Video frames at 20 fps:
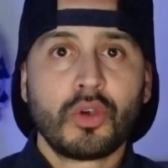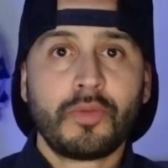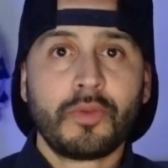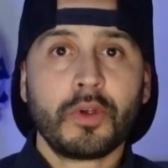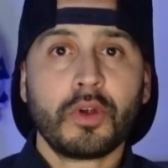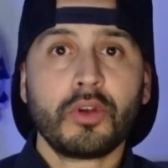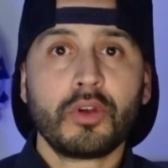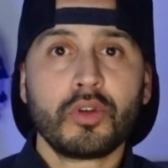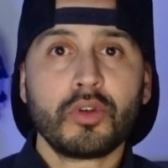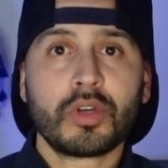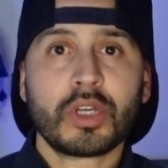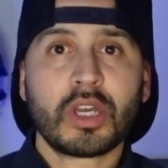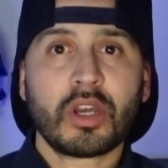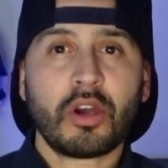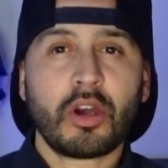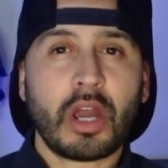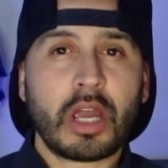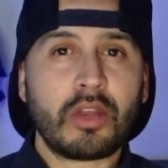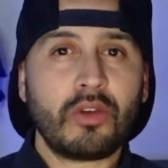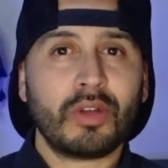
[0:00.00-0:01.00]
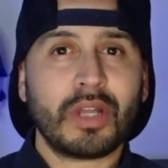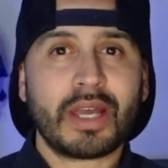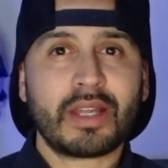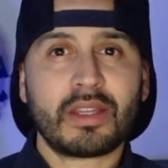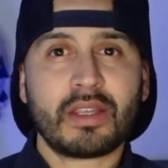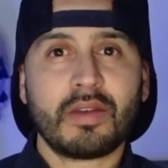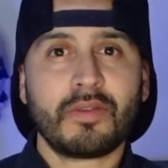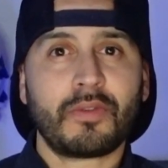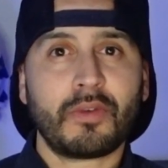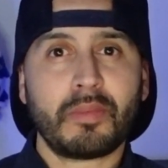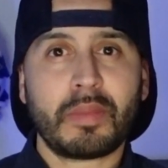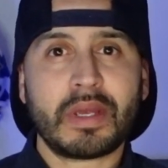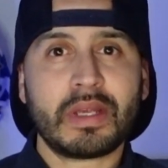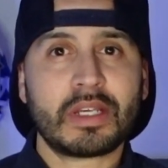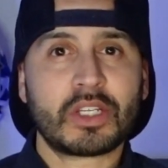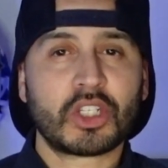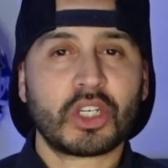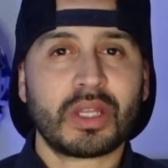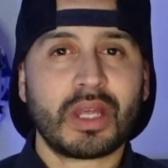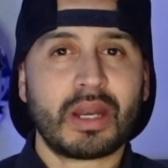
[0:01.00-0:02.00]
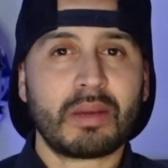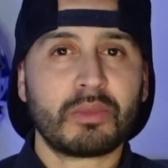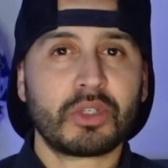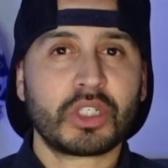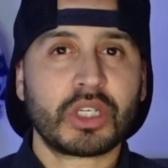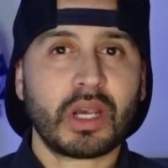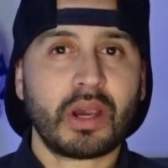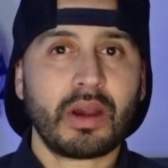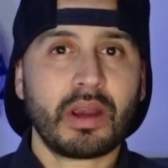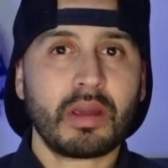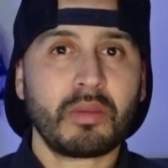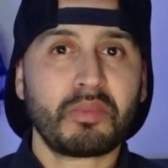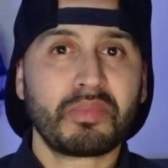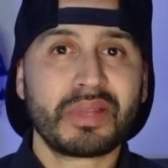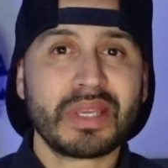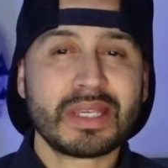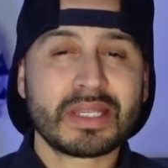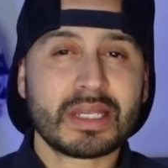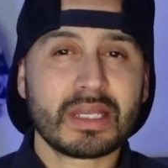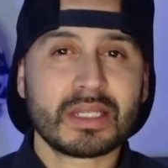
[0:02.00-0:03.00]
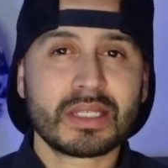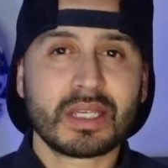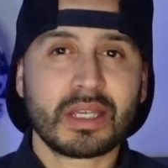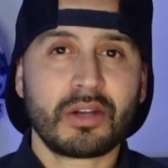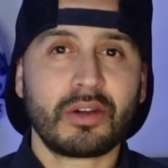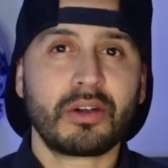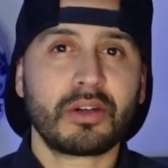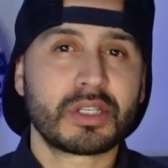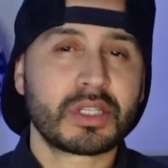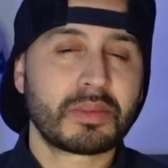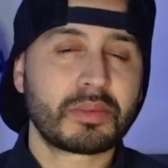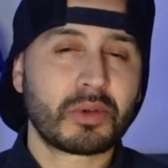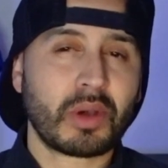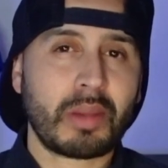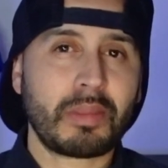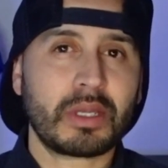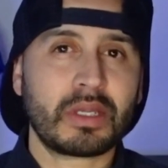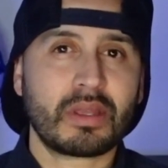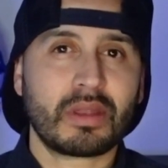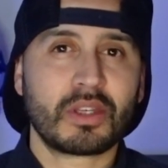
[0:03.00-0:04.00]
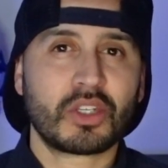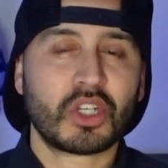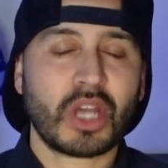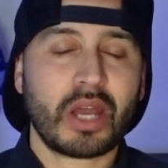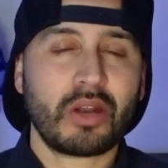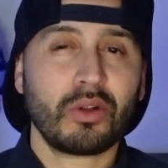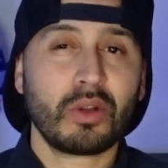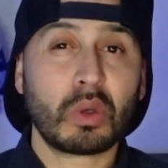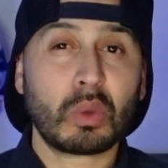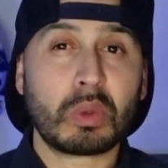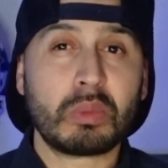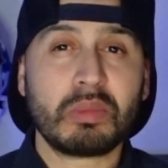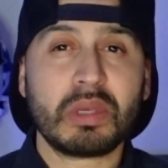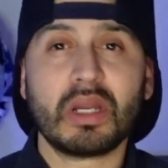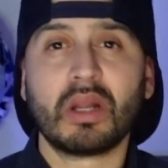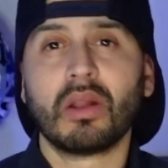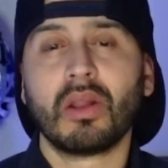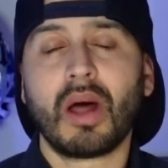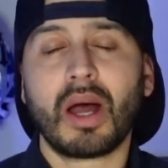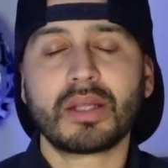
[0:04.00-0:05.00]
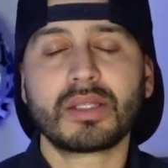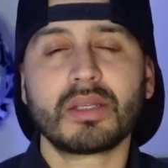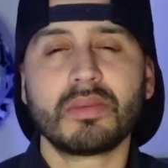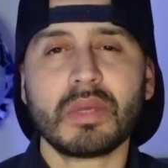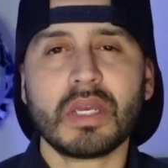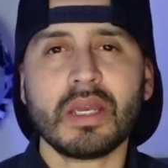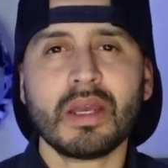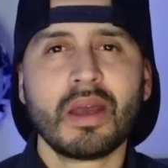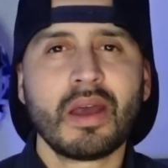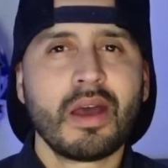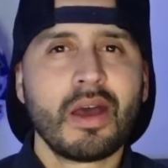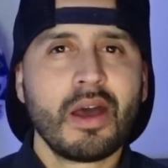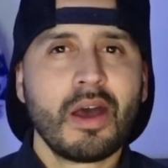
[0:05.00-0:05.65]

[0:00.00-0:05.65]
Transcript: So if you're new here and you like the information that I'm sharing, please consider subscribing to the channel. It would mean a lot to me.